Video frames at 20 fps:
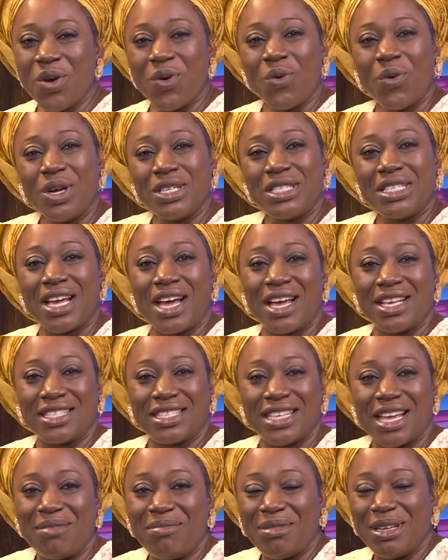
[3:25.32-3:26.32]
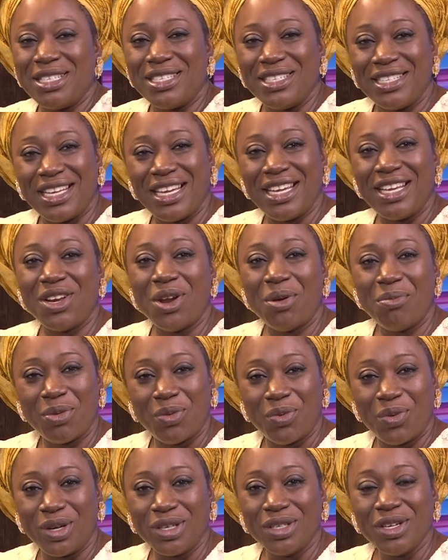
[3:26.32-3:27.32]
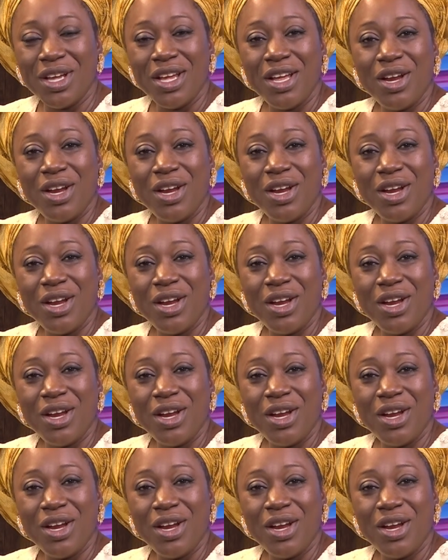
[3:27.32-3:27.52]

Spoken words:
What's our assignment today? Number one,